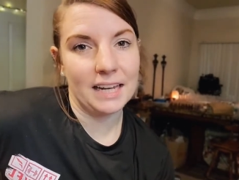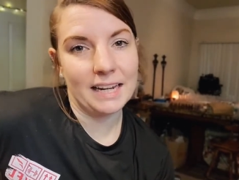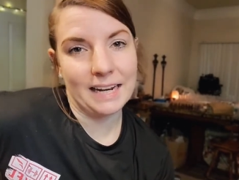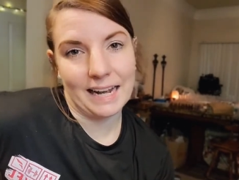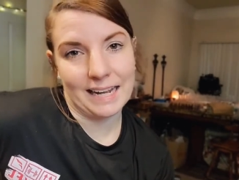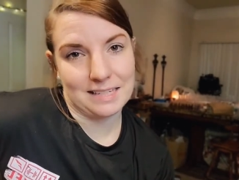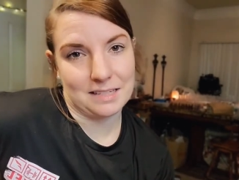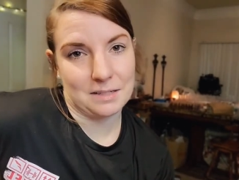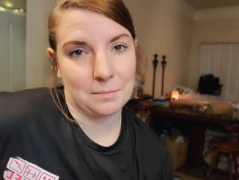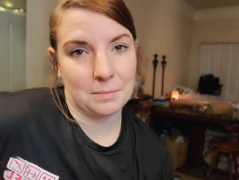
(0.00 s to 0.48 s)
it
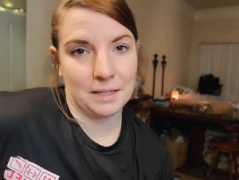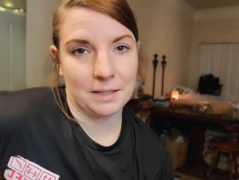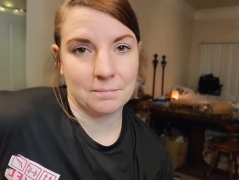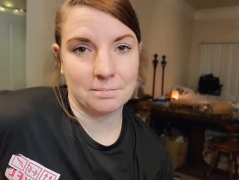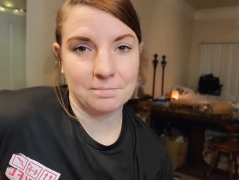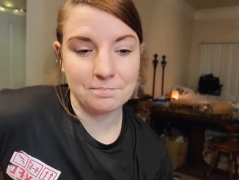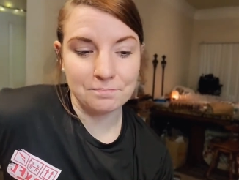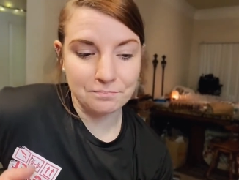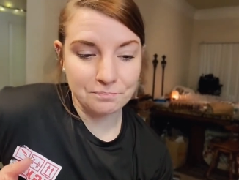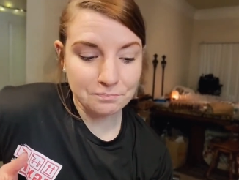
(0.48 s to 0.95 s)
hasn't
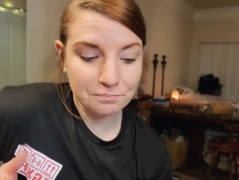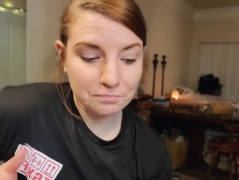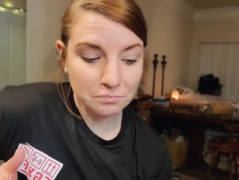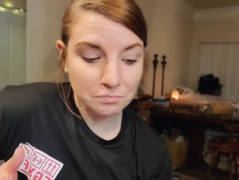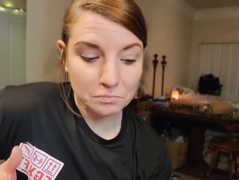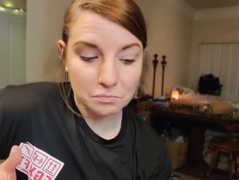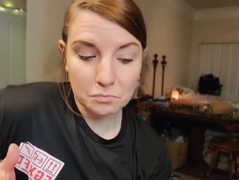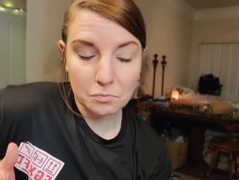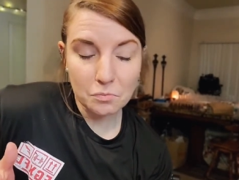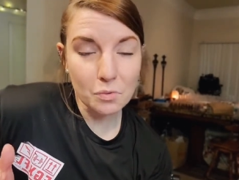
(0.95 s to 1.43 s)
been
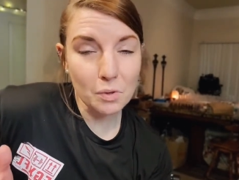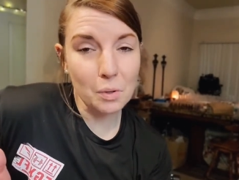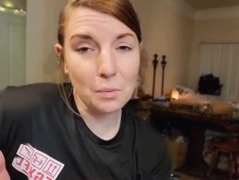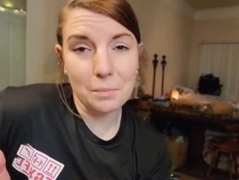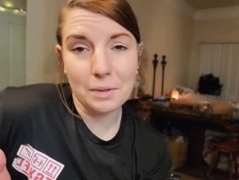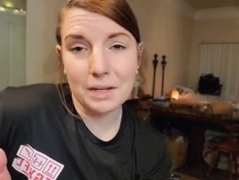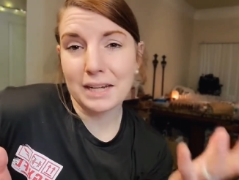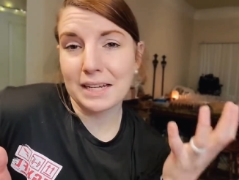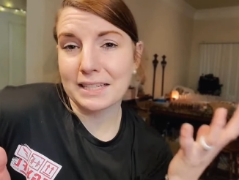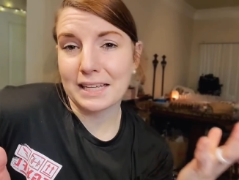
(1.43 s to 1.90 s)

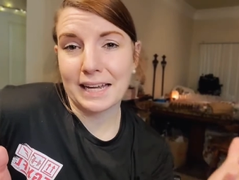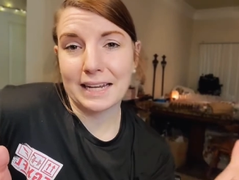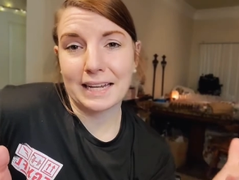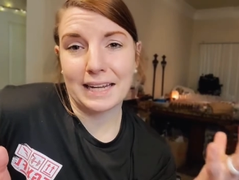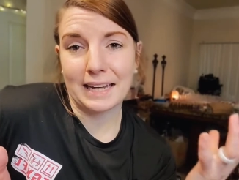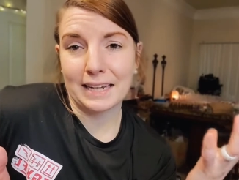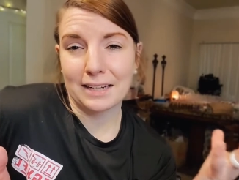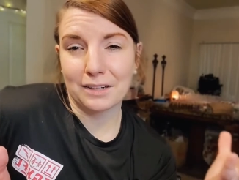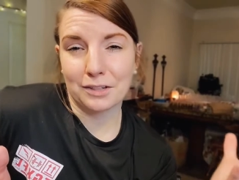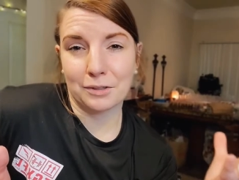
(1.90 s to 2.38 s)
because I
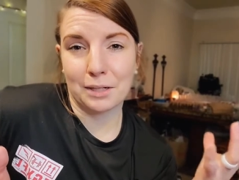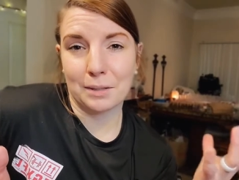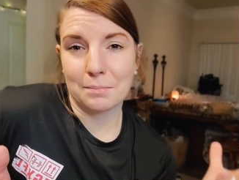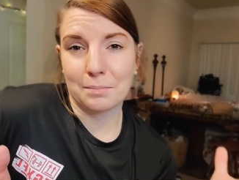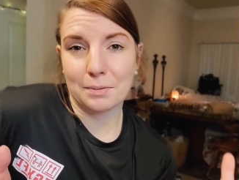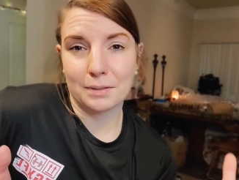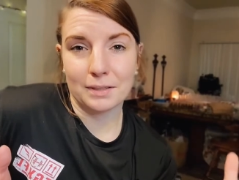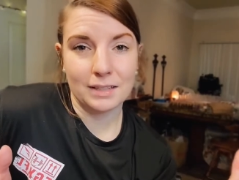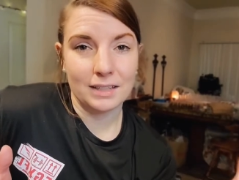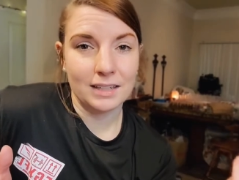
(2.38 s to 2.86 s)
can't grip.